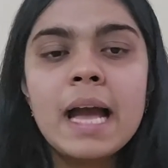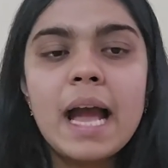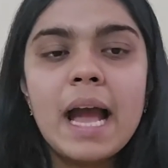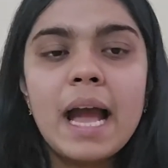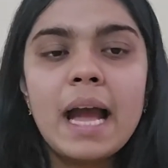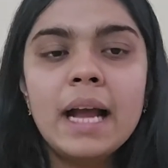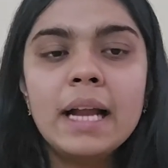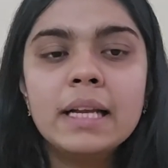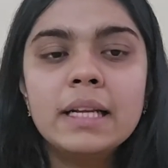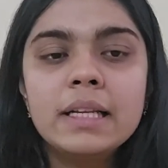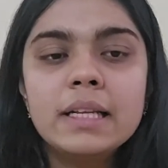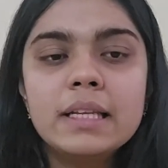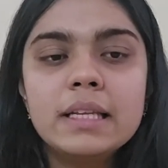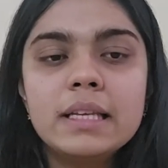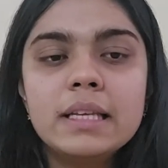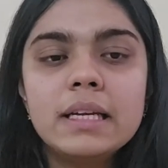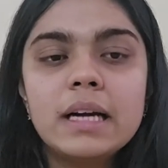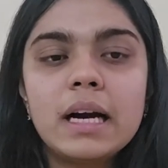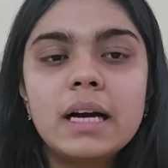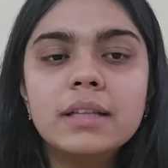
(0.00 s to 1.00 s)
And
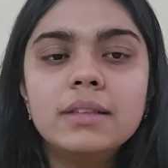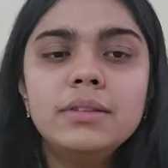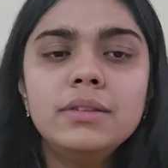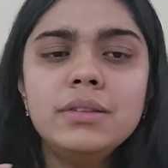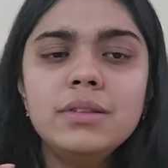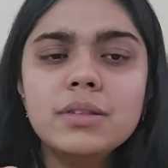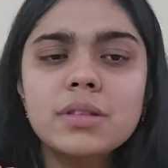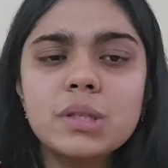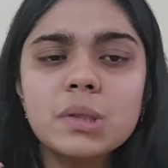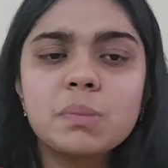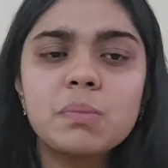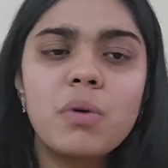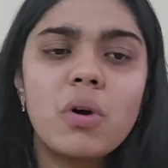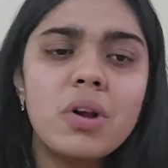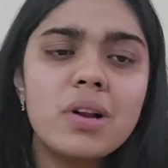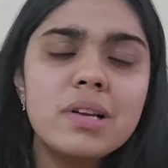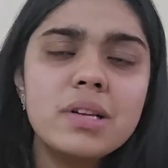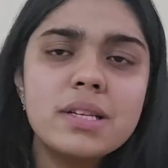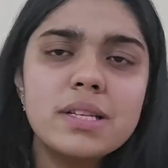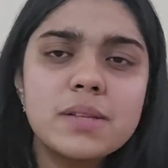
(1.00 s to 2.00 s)
the other
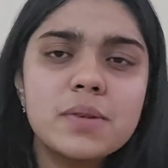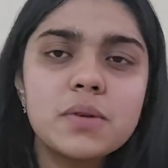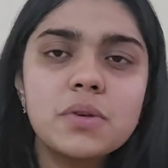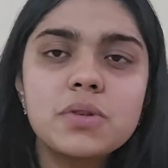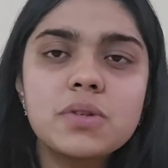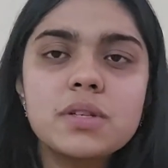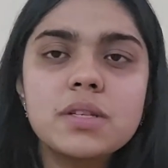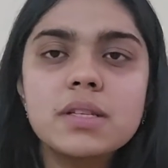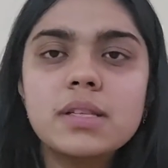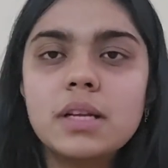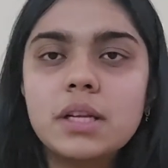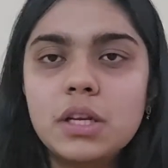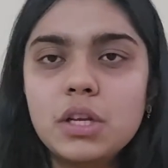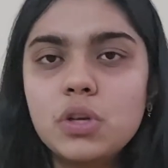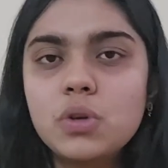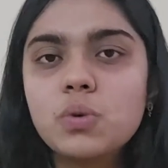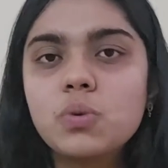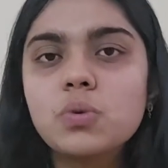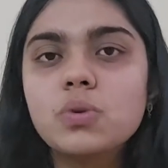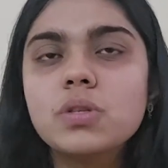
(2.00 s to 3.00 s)
small resources that I
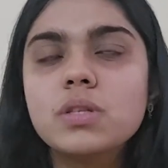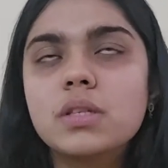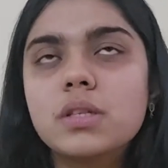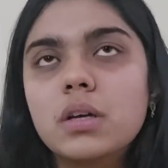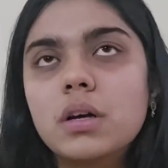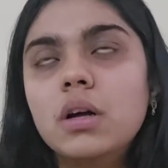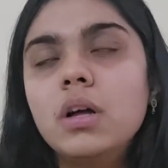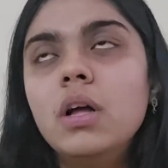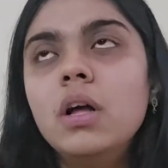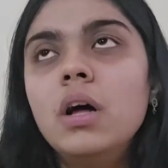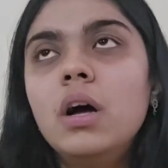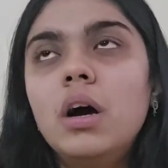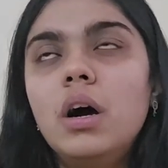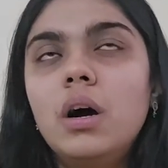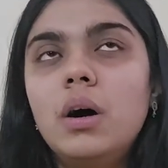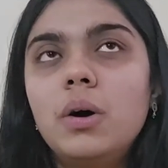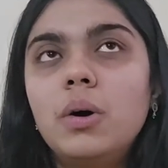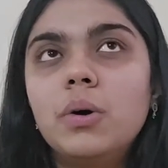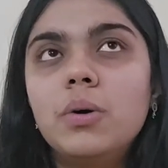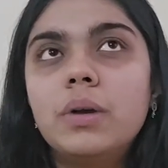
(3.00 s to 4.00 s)
used
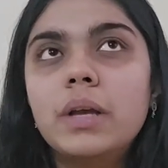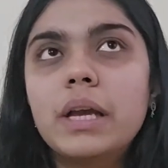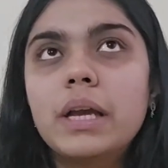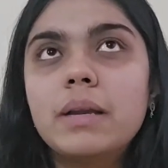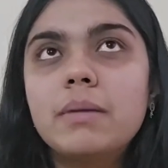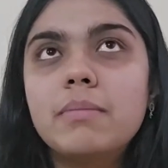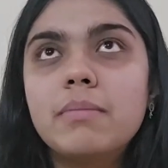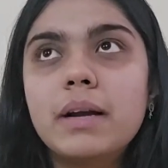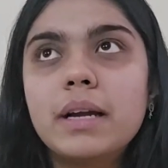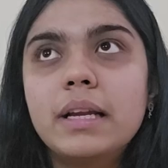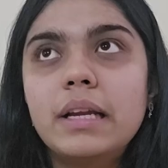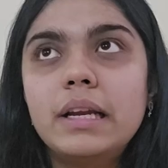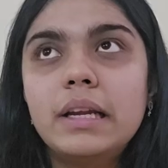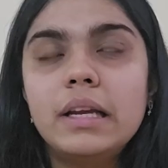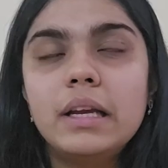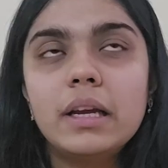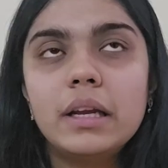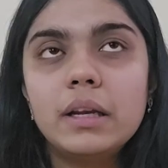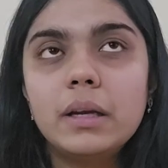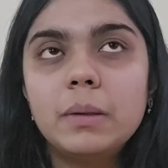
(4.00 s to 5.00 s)
in my
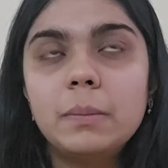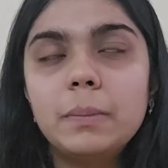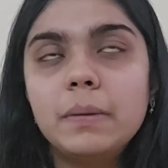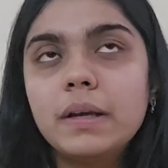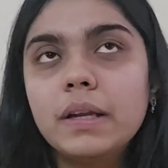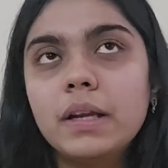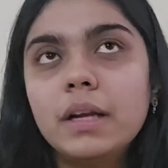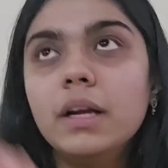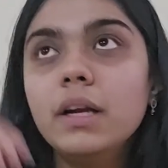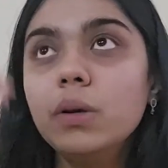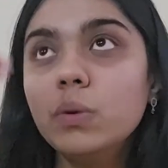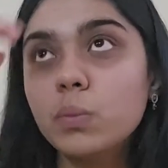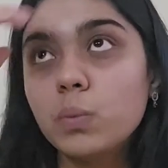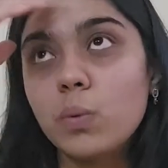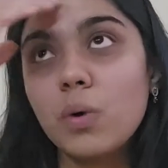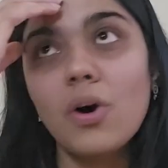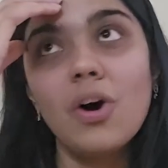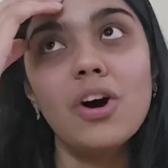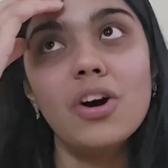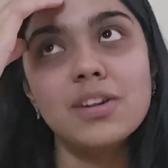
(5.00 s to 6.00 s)
dedicated period
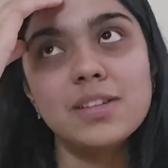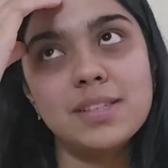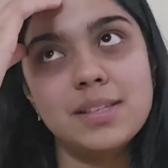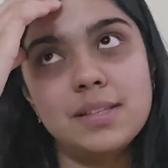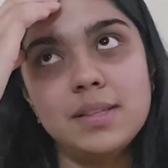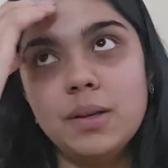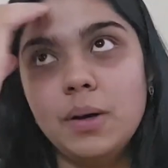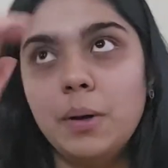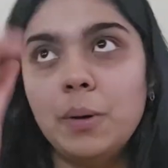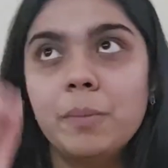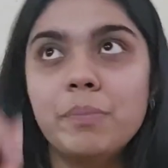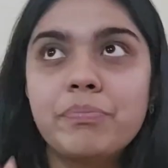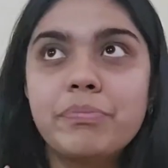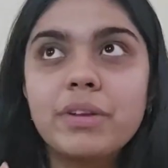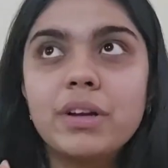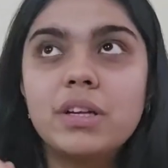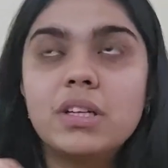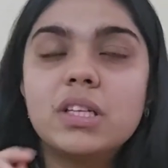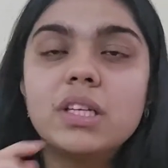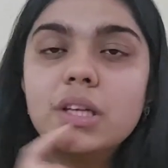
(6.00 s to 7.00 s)
was
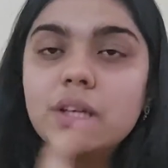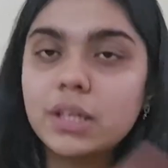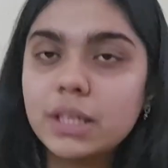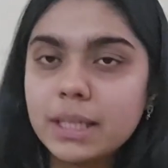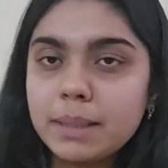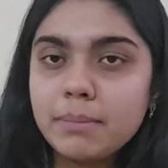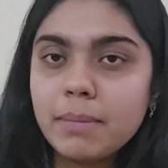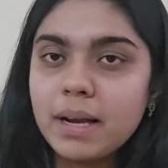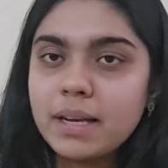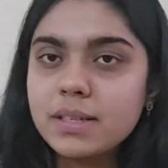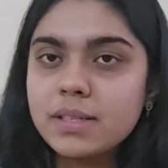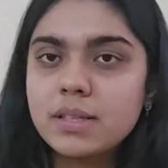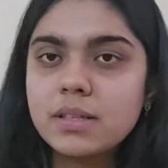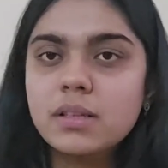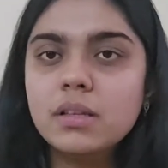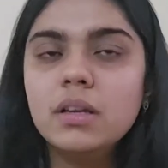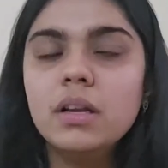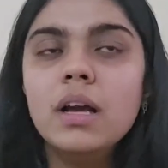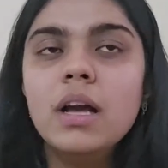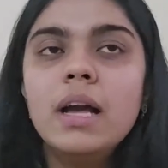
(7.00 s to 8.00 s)
Dirty
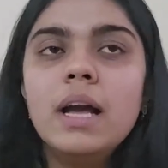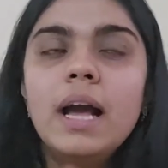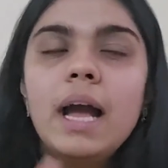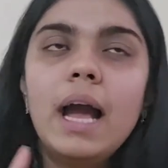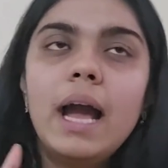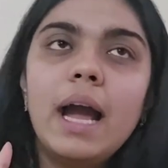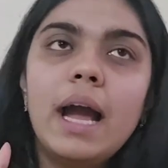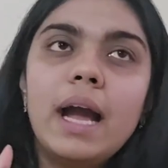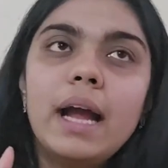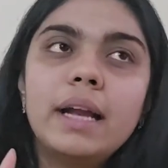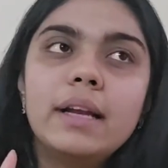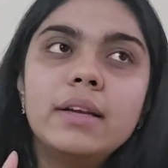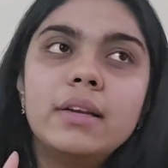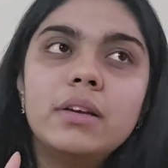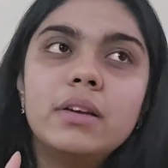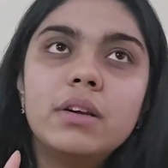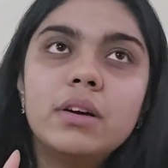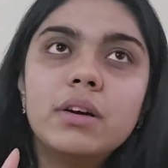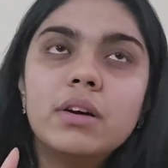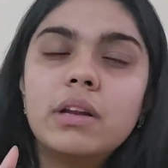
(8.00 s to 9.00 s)
Medicine
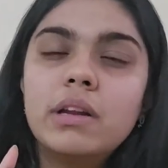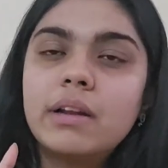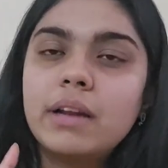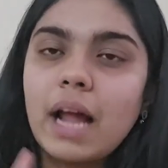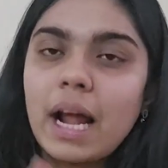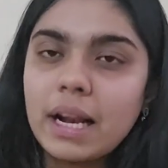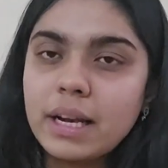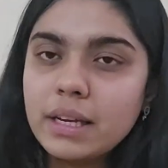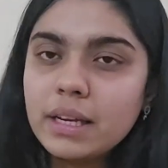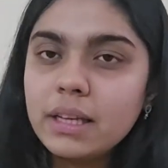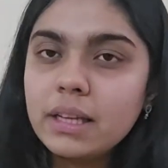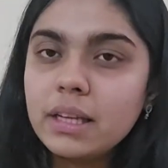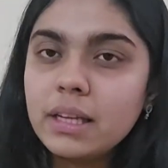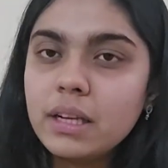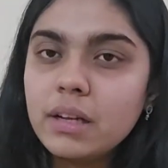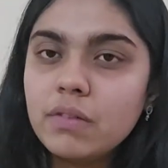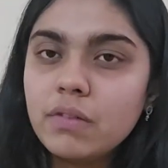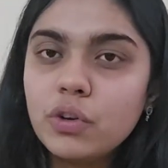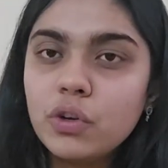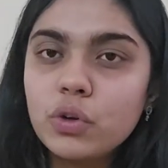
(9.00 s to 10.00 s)
and Randy
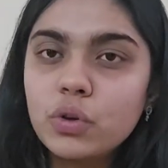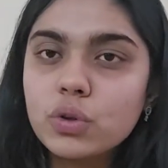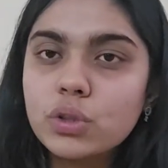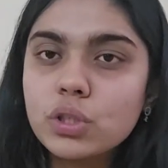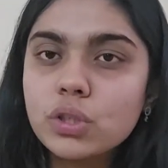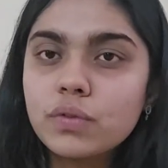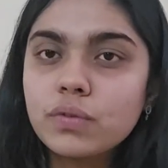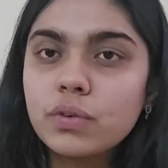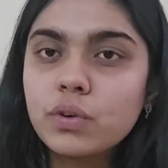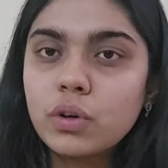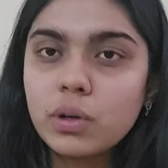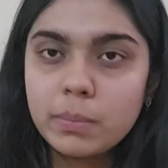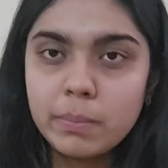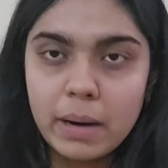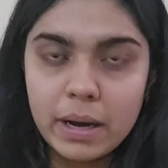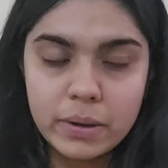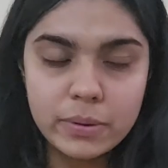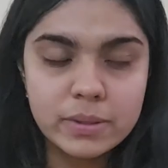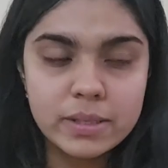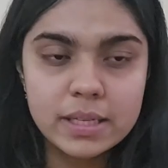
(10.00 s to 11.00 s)
Neal videos for
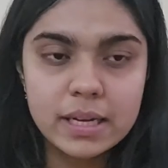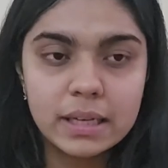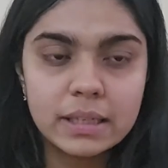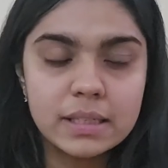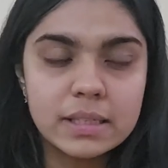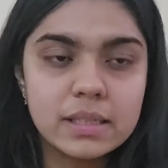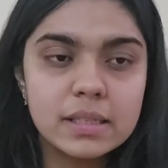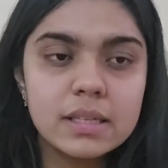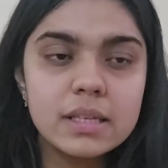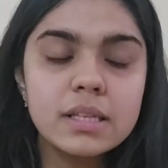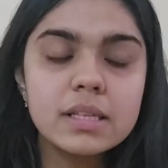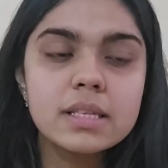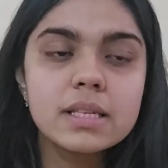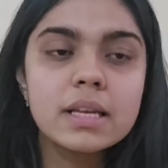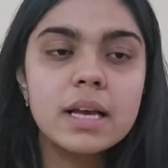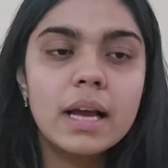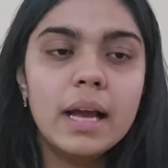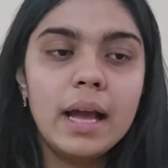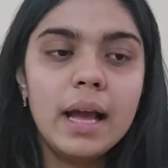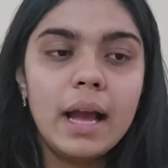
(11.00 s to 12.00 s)
biostatistics,
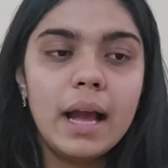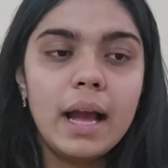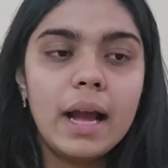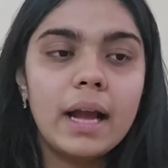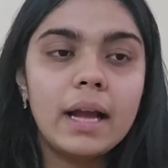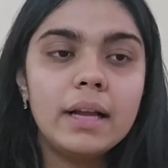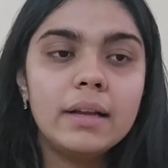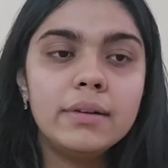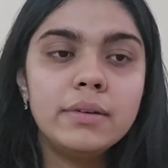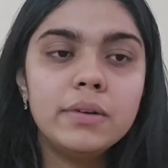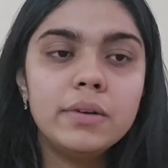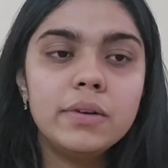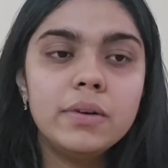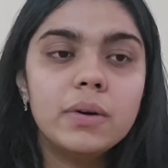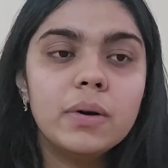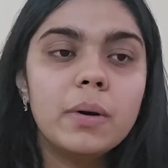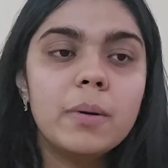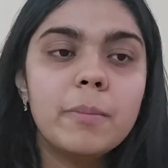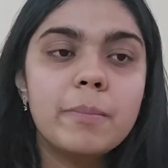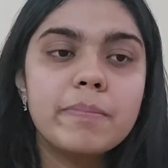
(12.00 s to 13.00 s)
and
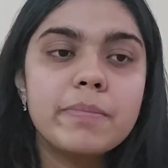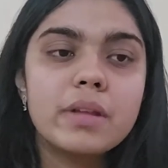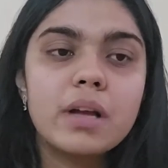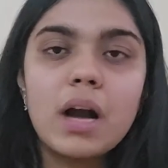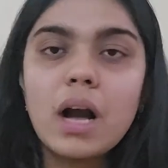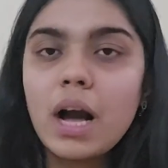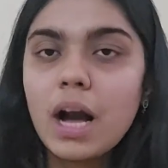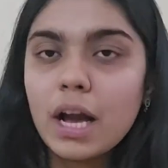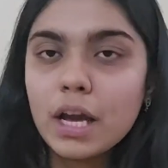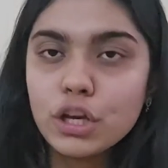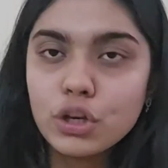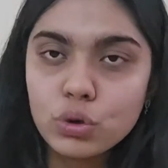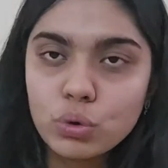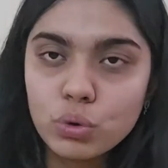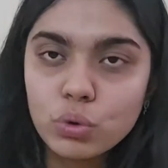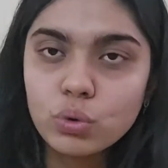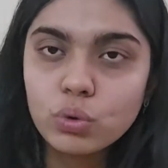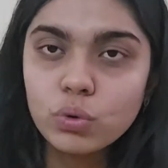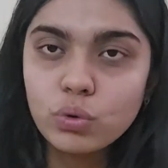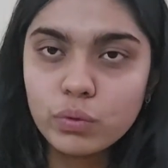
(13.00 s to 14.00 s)
Hi
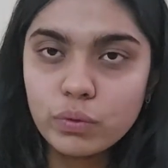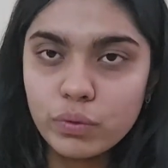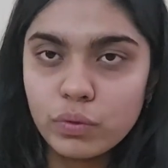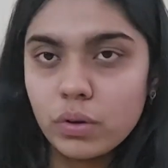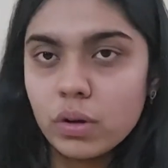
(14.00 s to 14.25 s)
Guru